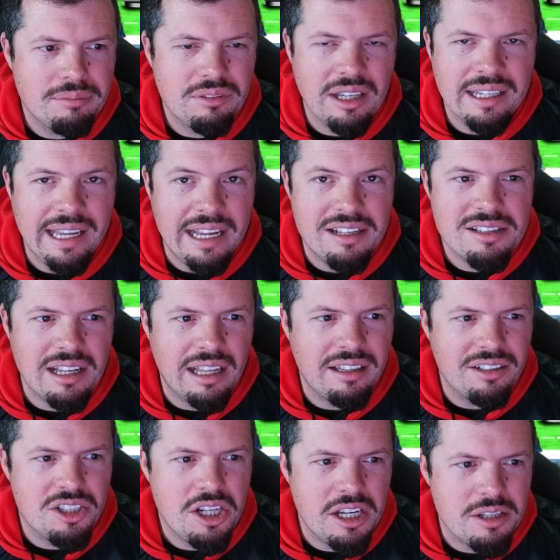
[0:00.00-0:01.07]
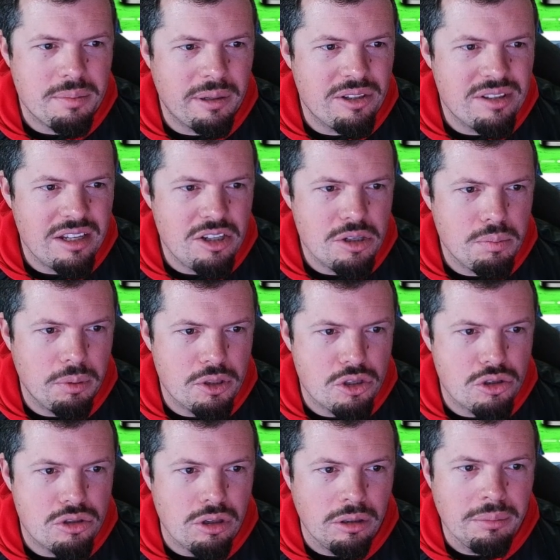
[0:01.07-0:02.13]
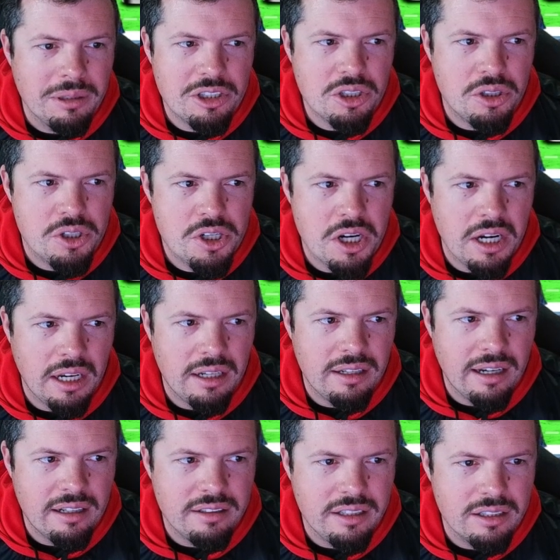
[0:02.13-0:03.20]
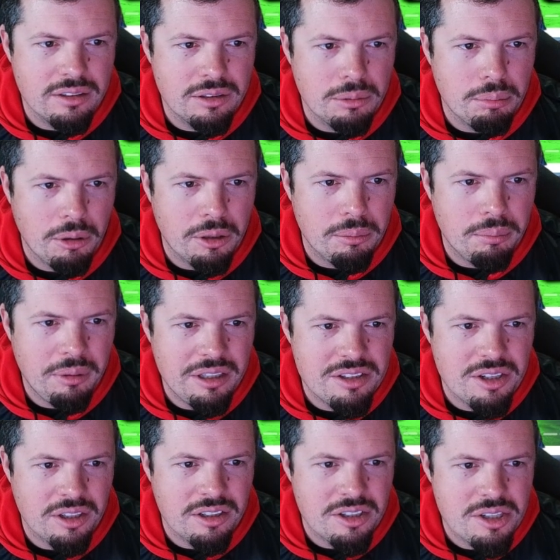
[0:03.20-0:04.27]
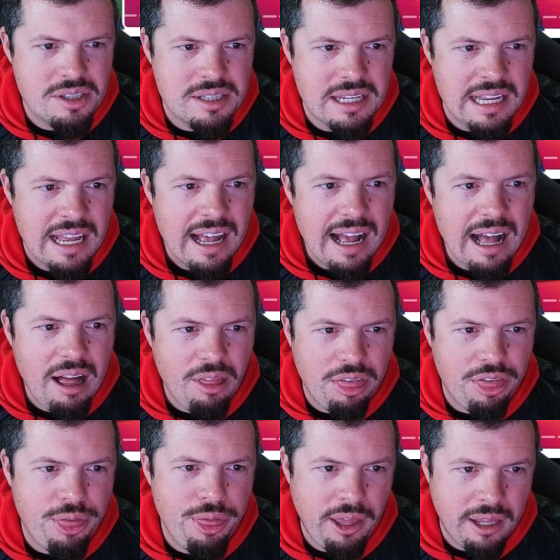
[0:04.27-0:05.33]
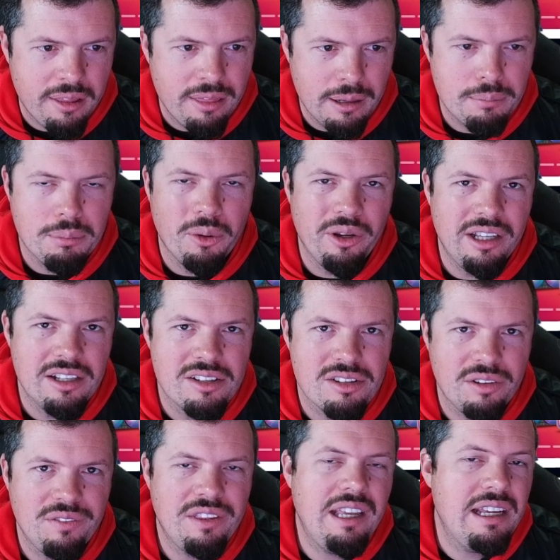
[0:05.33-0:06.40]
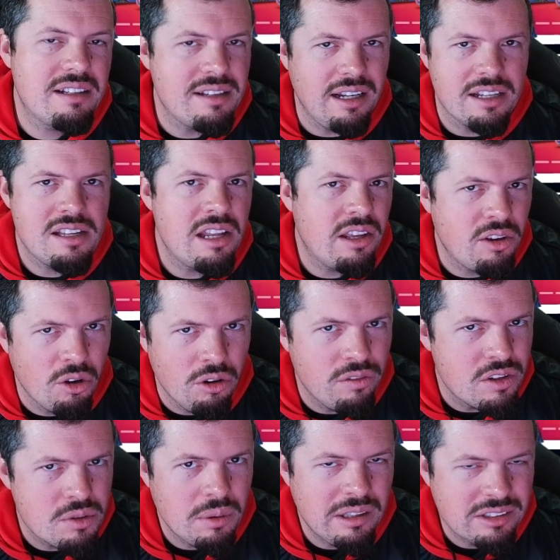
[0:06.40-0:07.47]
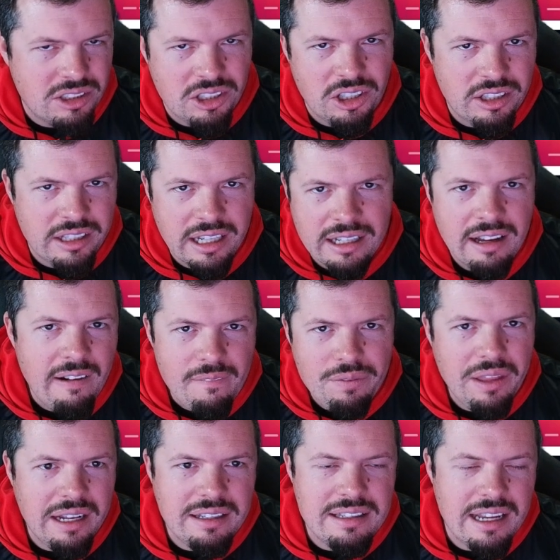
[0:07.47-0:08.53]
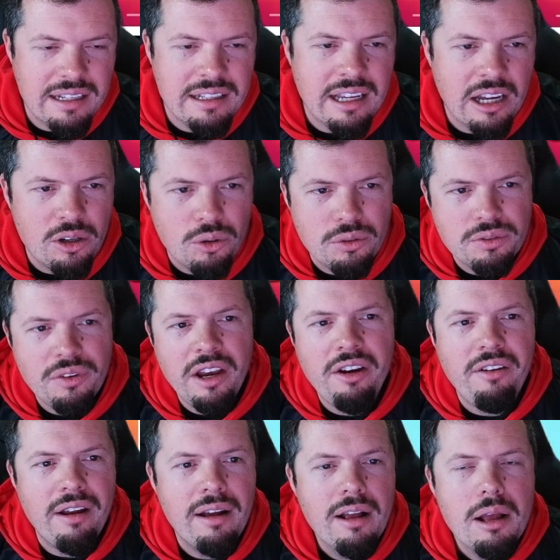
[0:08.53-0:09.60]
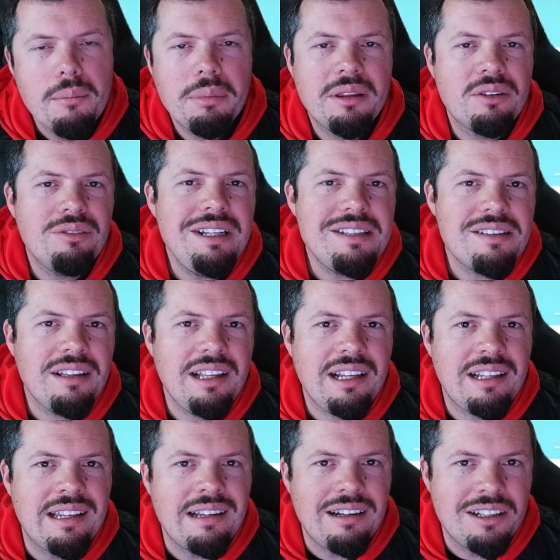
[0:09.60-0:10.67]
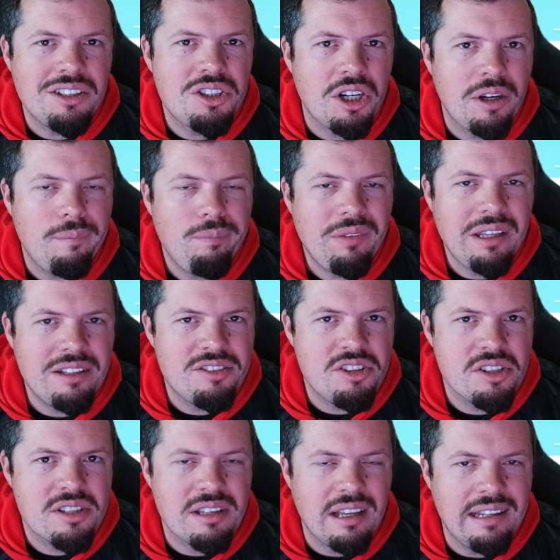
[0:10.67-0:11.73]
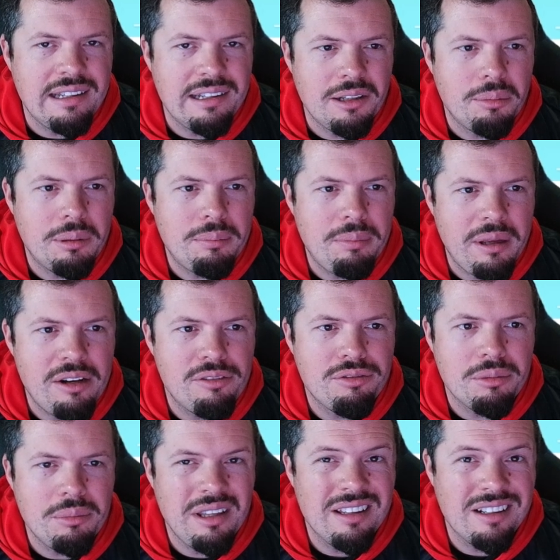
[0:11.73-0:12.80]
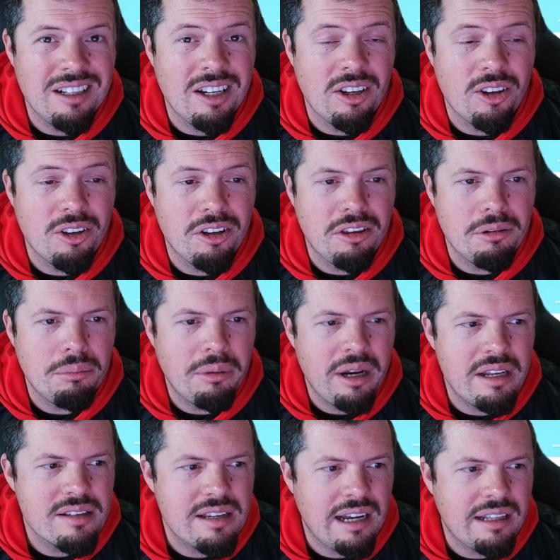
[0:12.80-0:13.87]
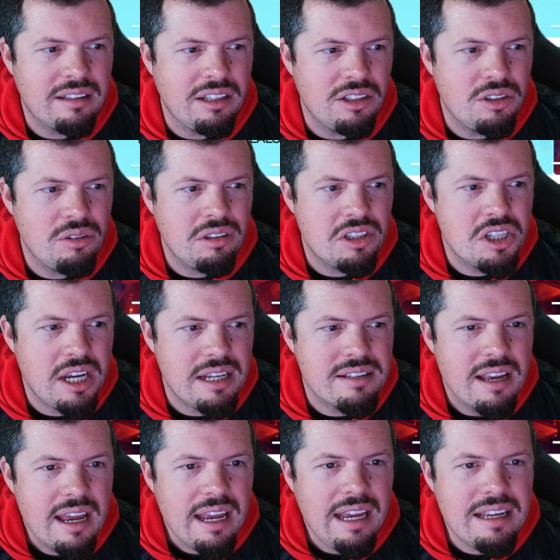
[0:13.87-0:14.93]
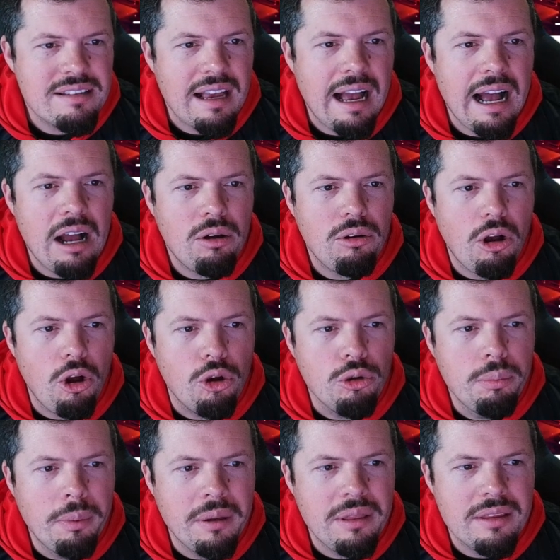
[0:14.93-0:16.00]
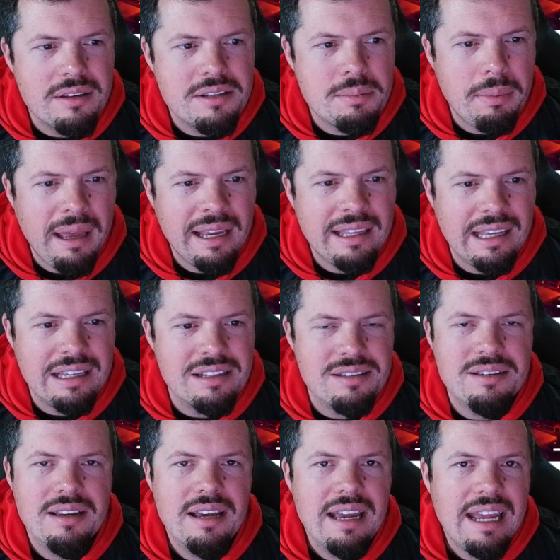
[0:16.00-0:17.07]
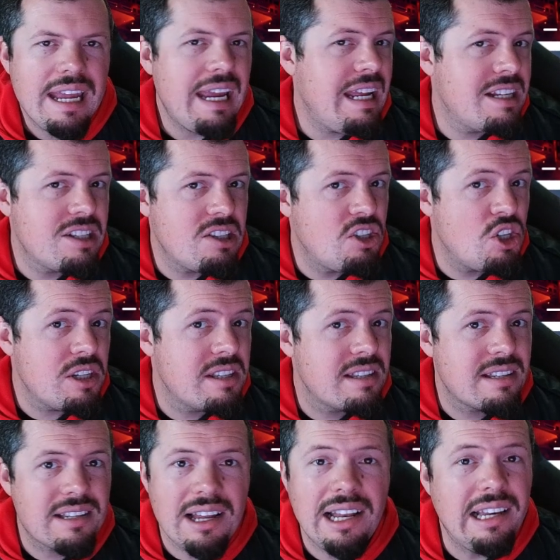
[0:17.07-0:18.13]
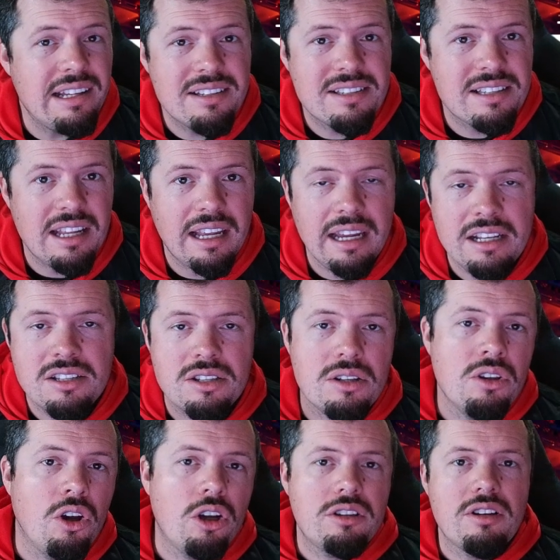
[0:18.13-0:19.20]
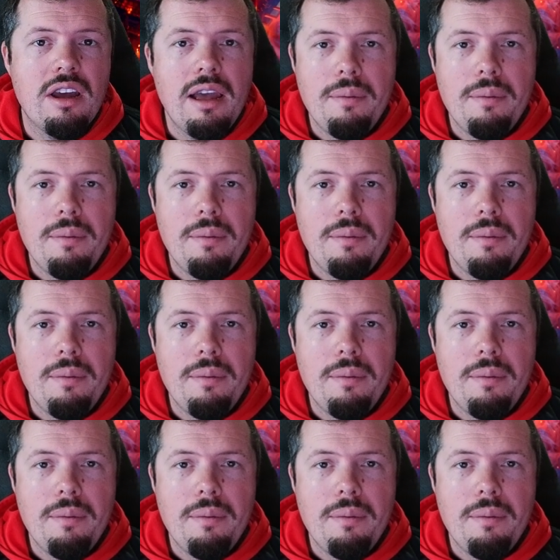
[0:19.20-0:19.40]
against other chairs because they just put so much cushioning down here on the bottom piece. You can just see how thick that boy is up there. It's nicely curved as well, so you don't get that dead cut-off area. But the reason that Nitro is just a little bit better for me than a lot of the brands out there doing chairs is how open this back is. It's just stylistic. It's not